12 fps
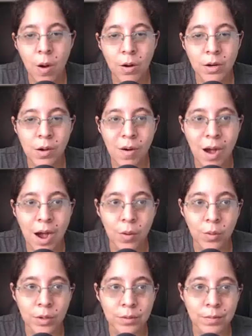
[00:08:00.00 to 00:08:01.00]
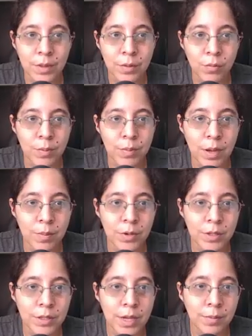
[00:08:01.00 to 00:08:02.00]
audio hour.
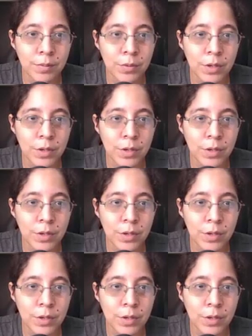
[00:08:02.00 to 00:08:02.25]
Remember that